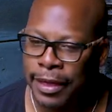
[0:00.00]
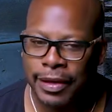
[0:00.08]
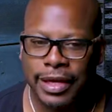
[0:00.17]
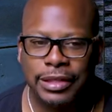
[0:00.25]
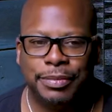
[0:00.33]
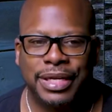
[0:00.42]

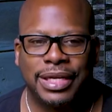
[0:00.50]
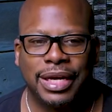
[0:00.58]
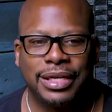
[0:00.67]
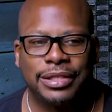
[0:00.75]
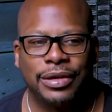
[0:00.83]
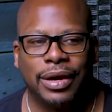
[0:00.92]
is
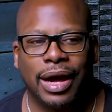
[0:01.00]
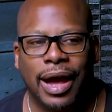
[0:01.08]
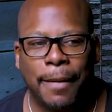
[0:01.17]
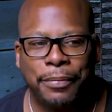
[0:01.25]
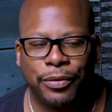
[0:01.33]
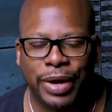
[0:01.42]
because they're
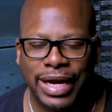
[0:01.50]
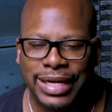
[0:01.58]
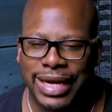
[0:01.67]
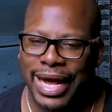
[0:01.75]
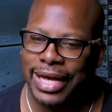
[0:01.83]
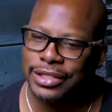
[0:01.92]

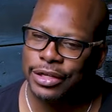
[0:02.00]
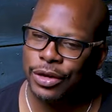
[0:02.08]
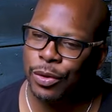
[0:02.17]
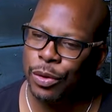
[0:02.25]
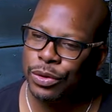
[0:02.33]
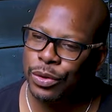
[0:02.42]
operating as the
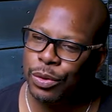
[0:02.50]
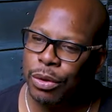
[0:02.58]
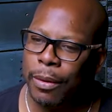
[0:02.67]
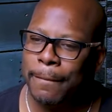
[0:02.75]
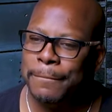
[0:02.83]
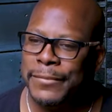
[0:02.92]
quote
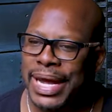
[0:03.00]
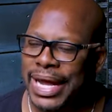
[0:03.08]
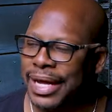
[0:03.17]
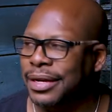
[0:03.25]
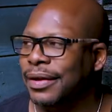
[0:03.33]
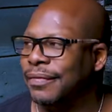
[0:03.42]
unquote
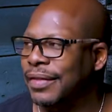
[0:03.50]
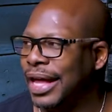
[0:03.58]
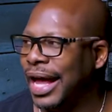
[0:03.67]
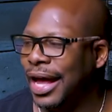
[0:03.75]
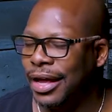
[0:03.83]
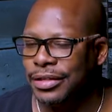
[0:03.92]
man of the
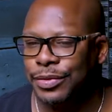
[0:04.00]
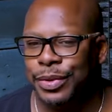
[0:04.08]
house